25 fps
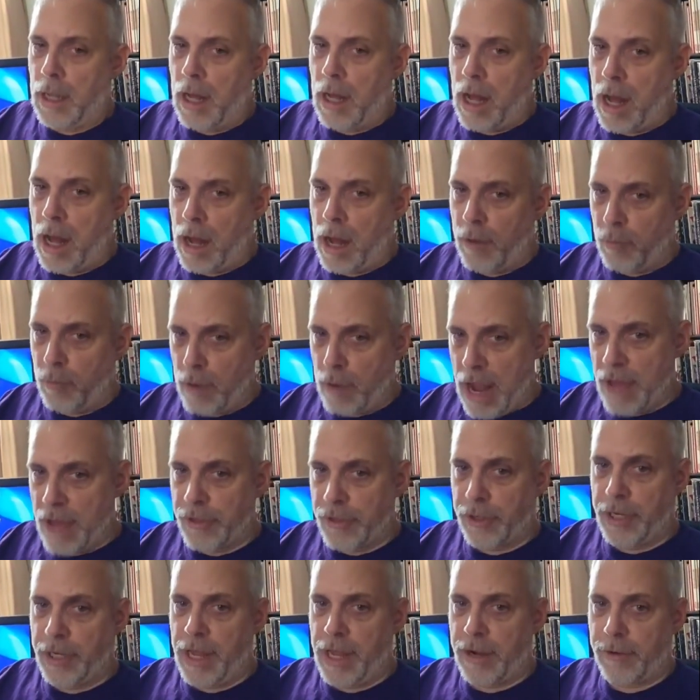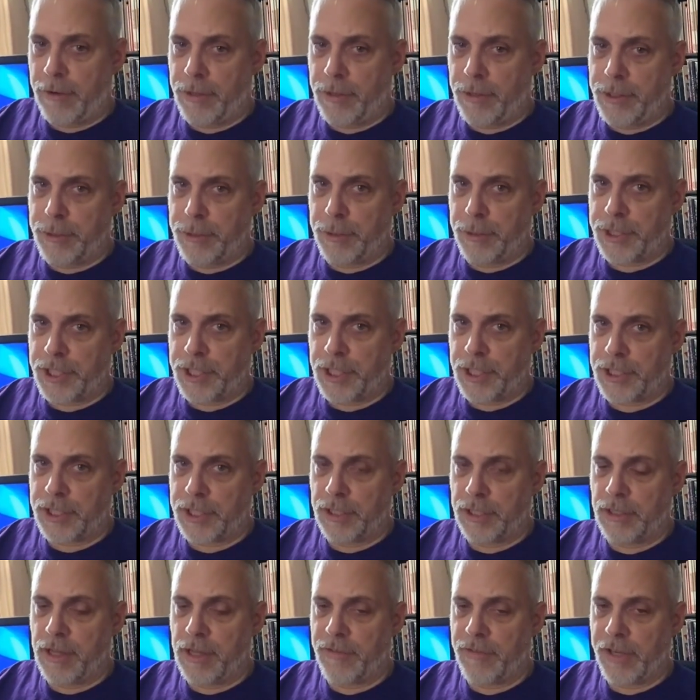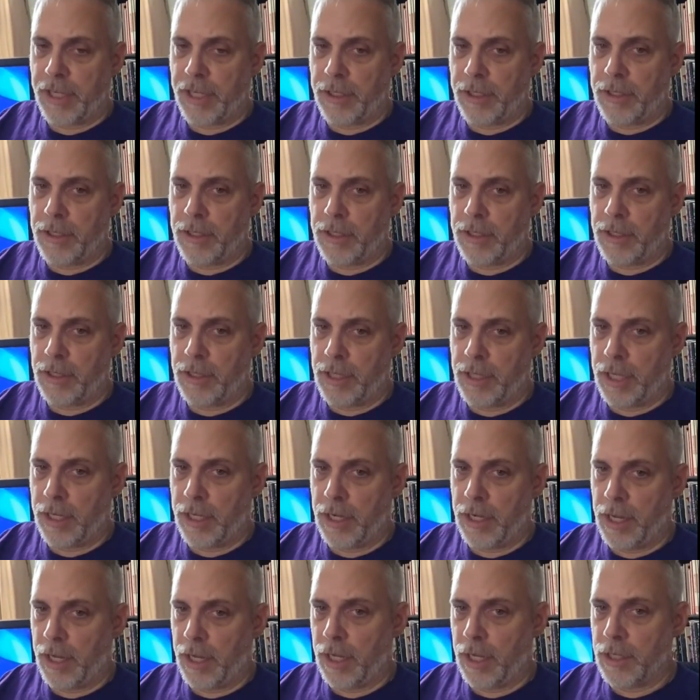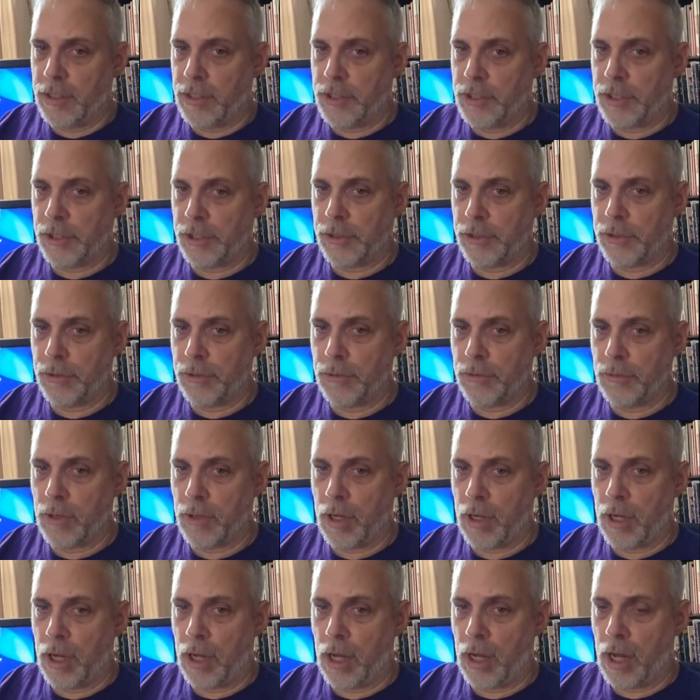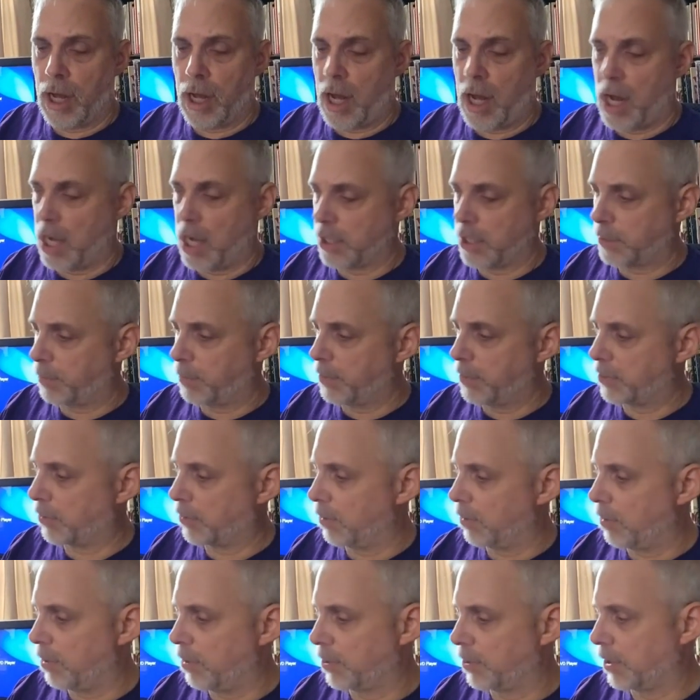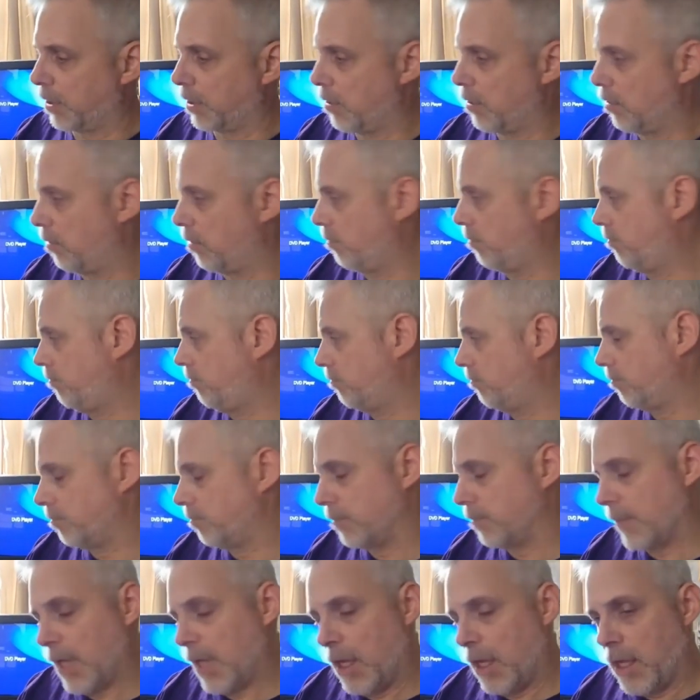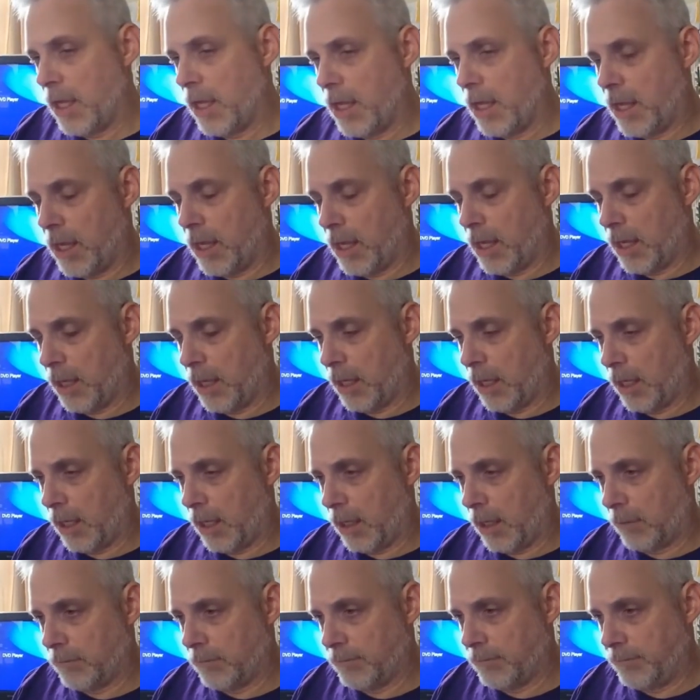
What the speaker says: I'd rather get her into assisted living than into hospice or nursing home. But